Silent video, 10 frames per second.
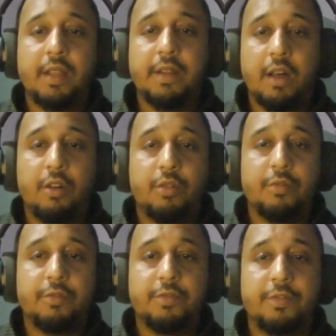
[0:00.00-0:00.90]

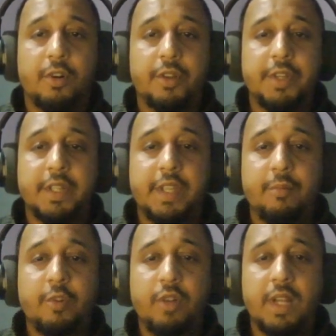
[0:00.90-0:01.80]
Now for the
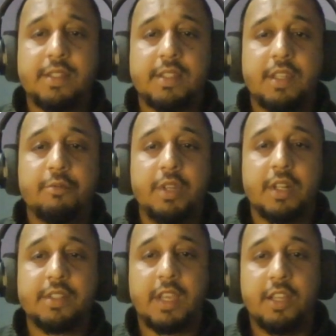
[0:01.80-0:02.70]
demo, let's say
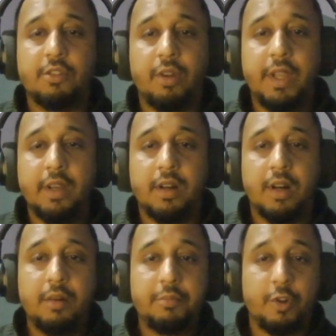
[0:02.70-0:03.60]
we are scheduling
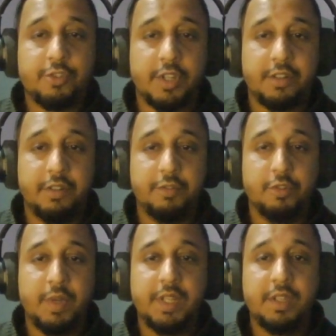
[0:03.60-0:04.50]
a project
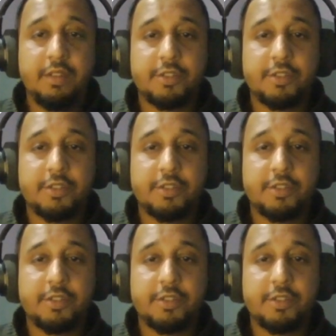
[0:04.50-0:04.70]
review meeting.